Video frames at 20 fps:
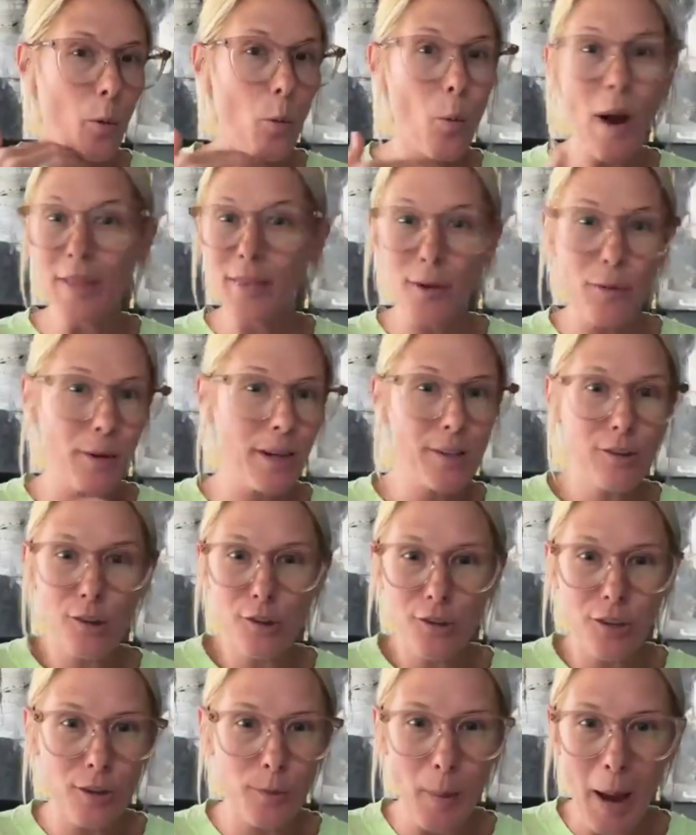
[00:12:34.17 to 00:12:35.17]
when the
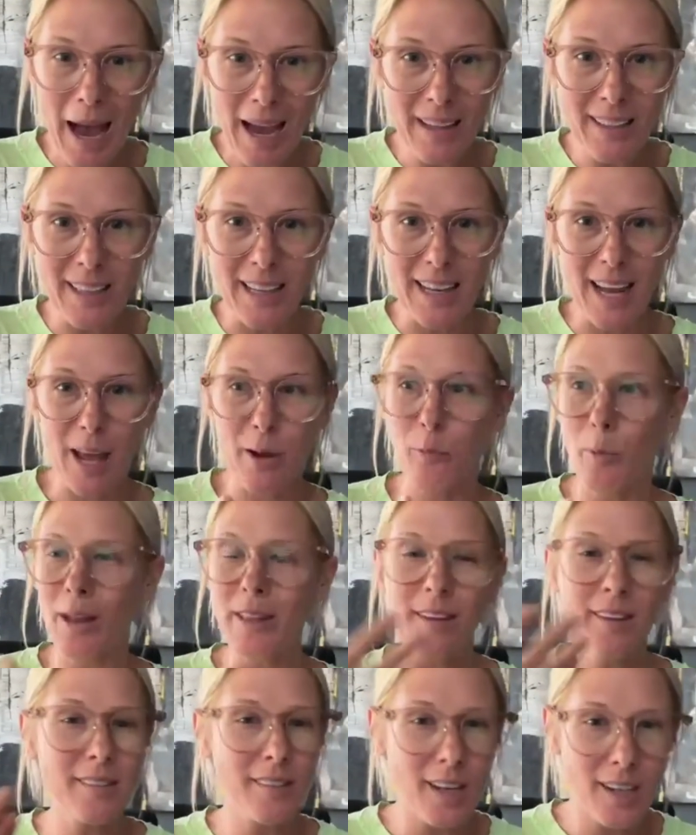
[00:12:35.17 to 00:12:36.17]
research is behind it, and
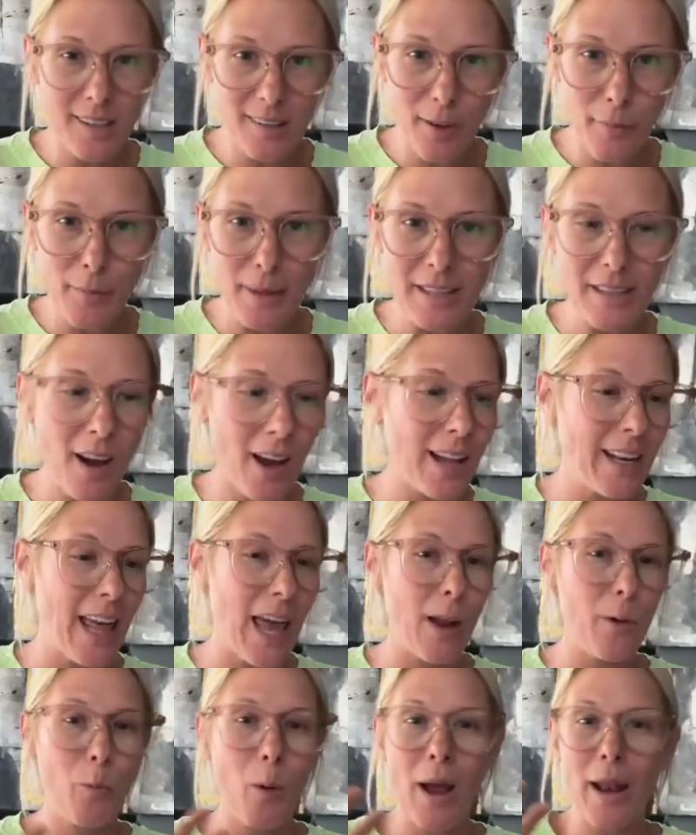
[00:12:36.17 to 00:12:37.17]
when the studies have been
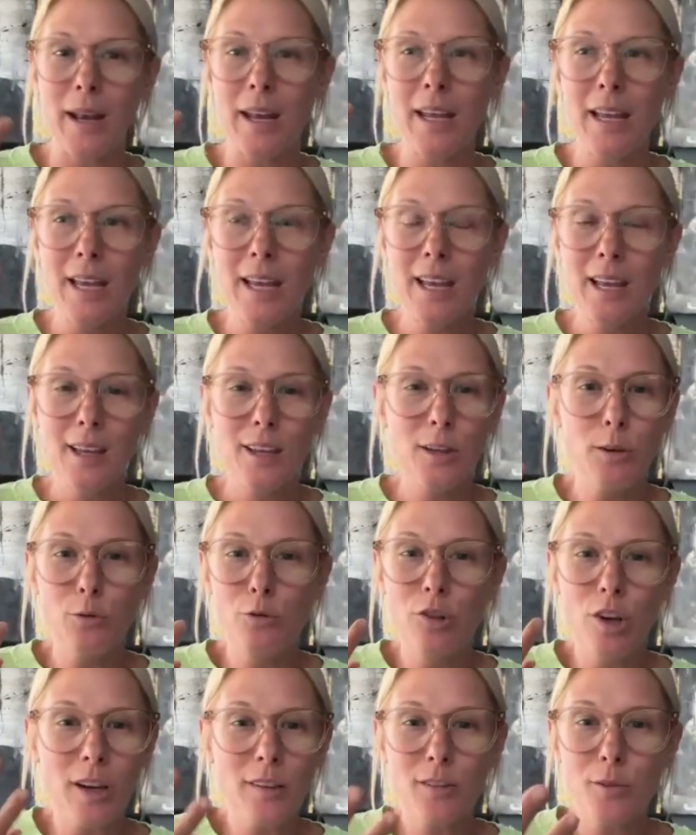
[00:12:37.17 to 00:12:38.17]
done, and when
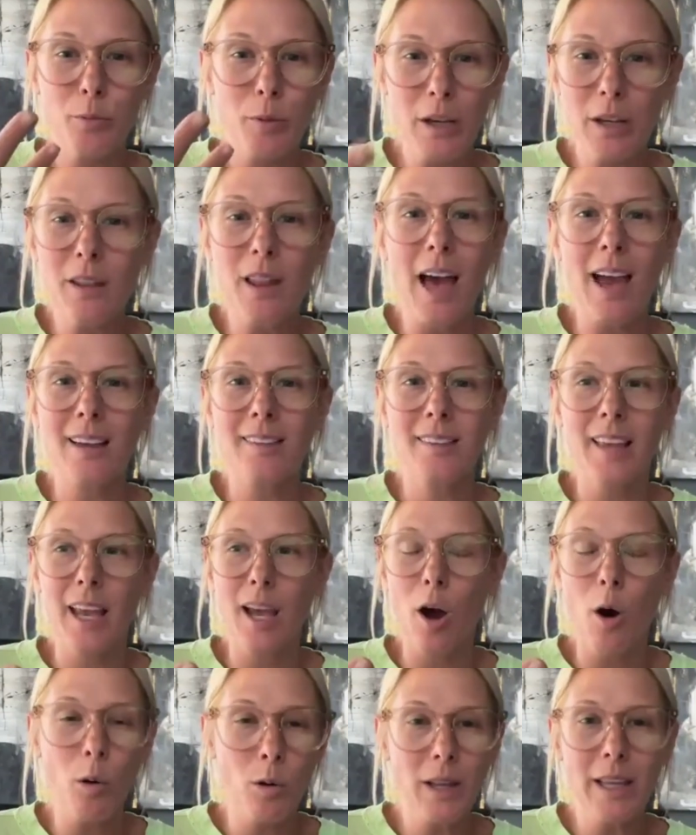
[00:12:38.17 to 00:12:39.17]
you just realize,
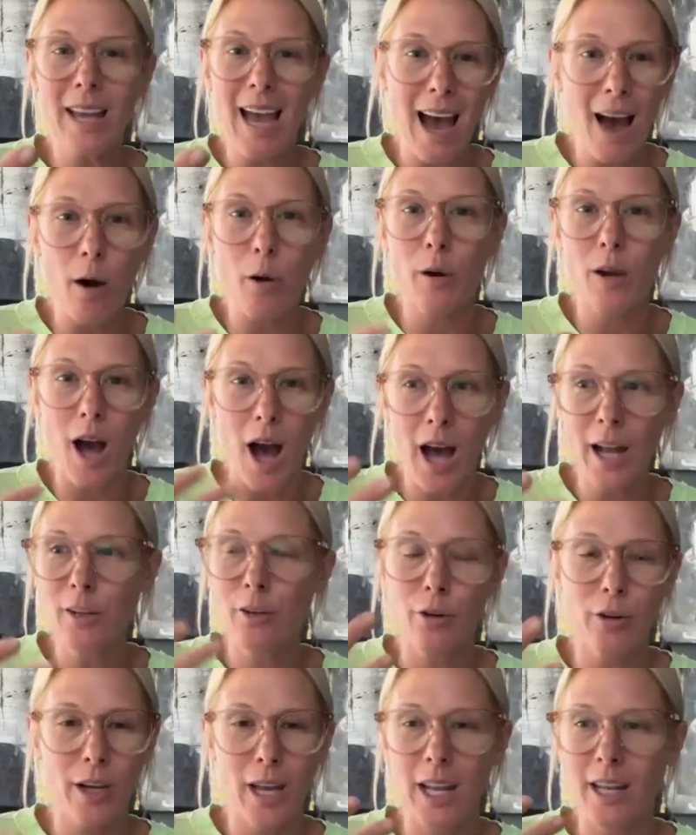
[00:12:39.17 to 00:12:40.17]
like, holy cow,
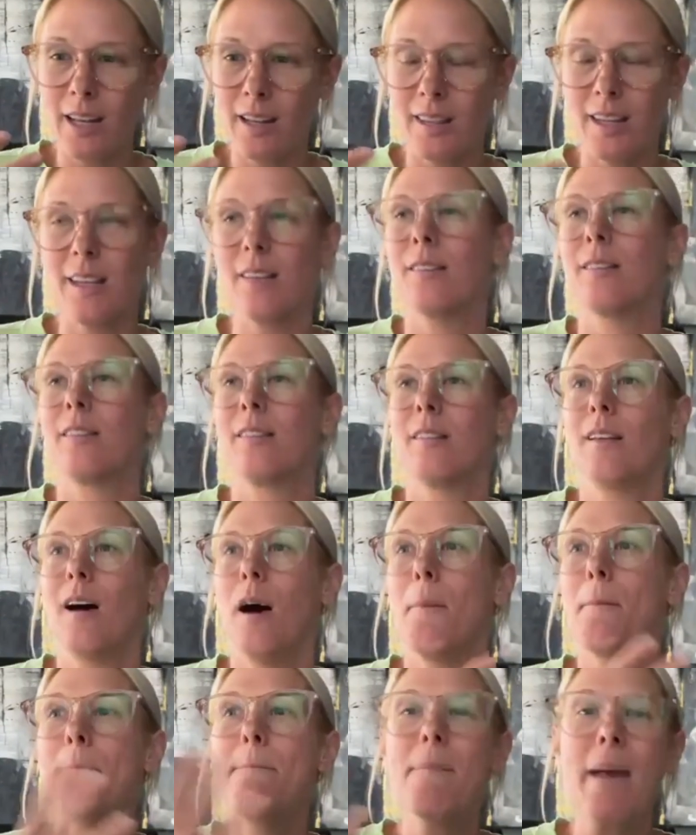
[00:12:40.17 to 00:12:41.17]
God created these
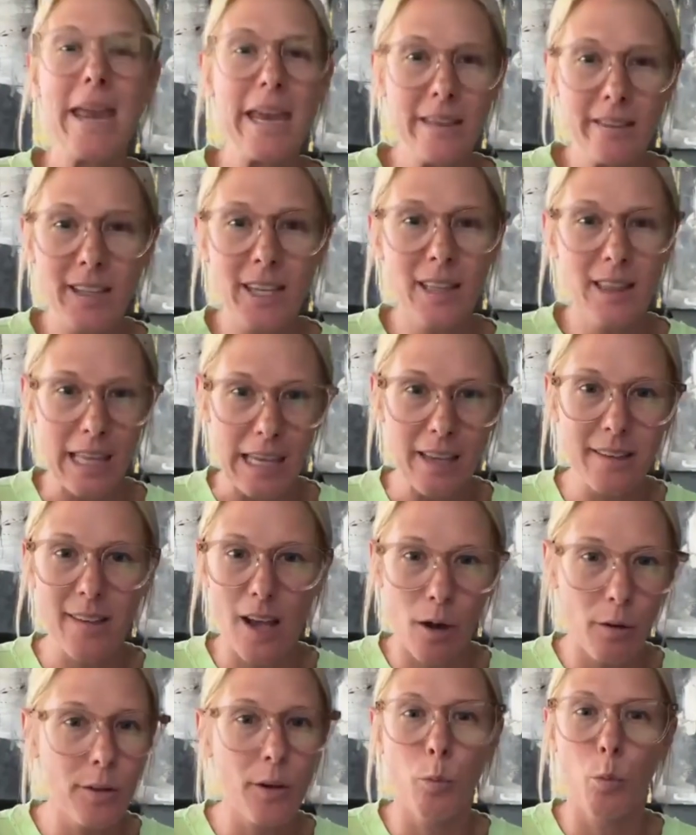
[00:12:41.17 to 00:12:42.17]
amazing
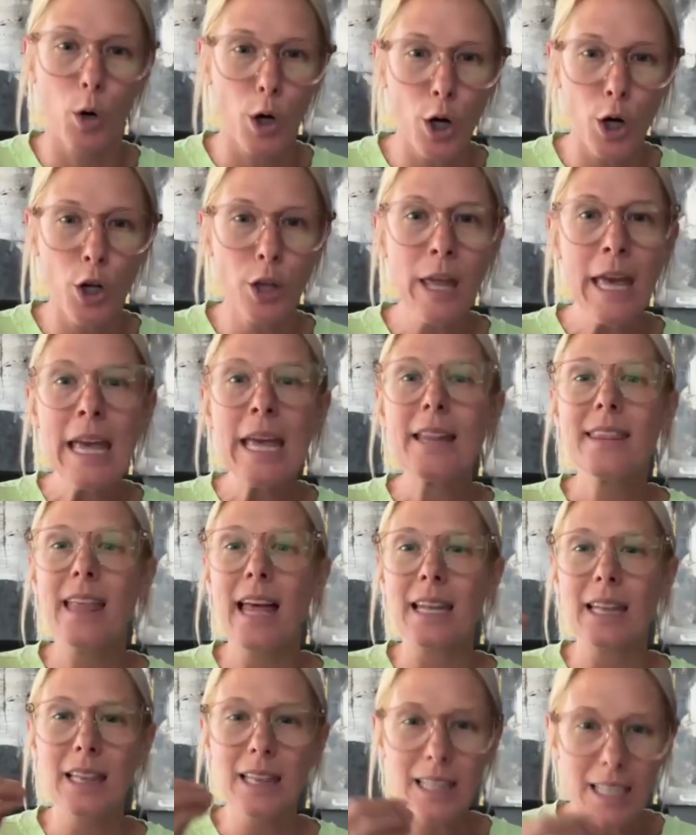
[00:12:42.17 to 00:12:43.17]
things out in the world
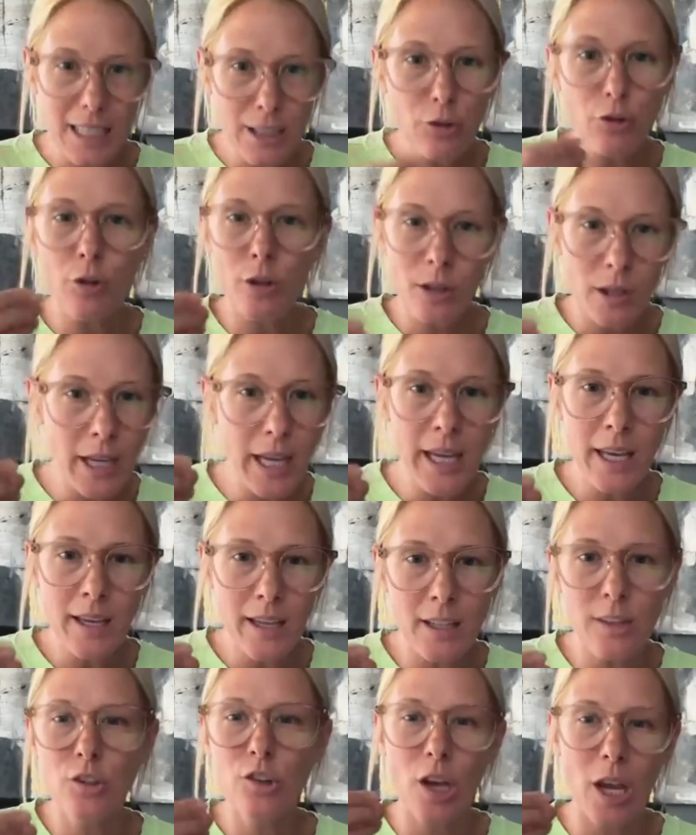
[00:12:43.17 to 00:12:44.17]
that
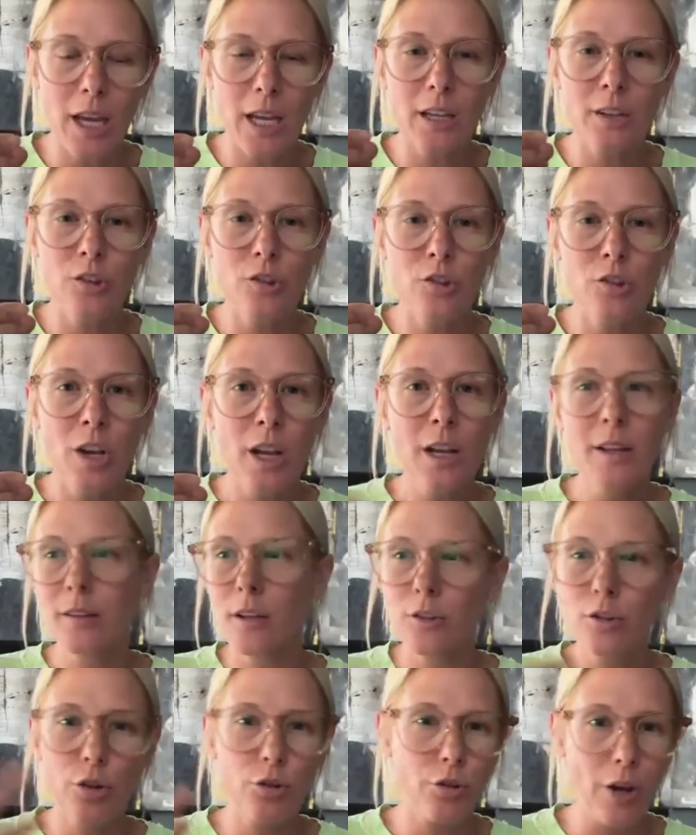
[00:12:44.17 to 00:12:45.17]
literally can change
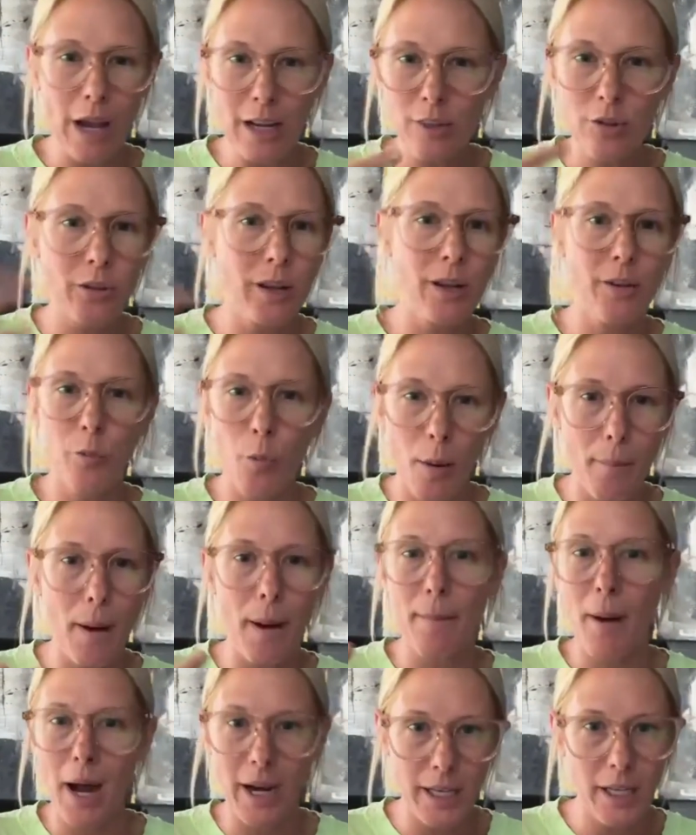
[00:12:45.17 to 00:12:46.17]
the trajectory of
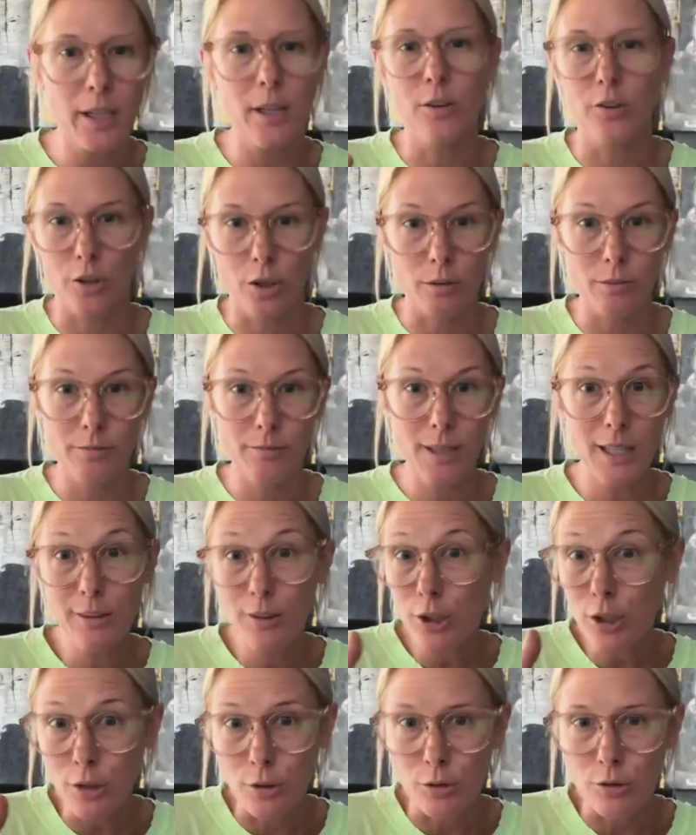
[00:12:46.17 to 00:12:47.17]
what my body can do.
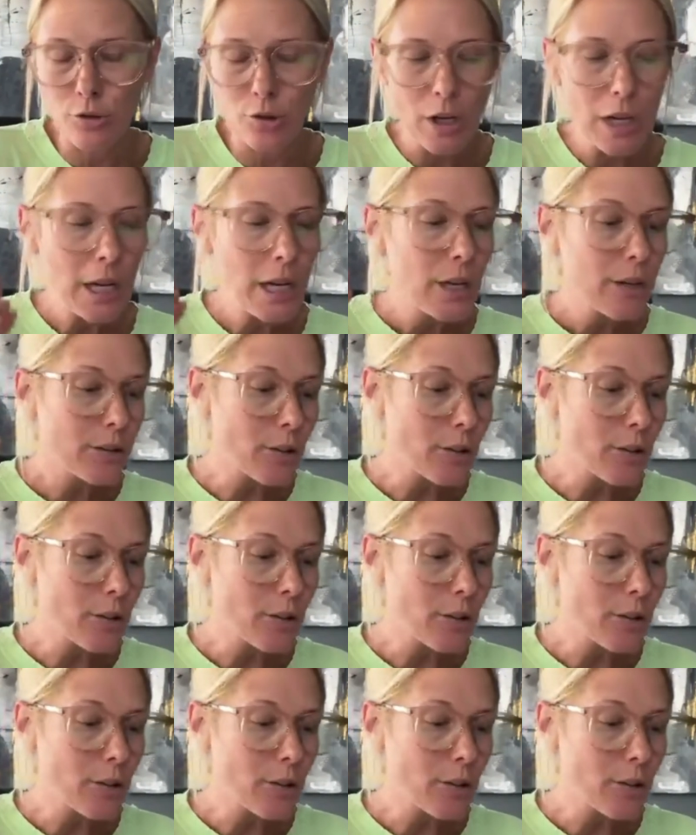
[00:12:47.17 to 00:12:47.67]
It's huge.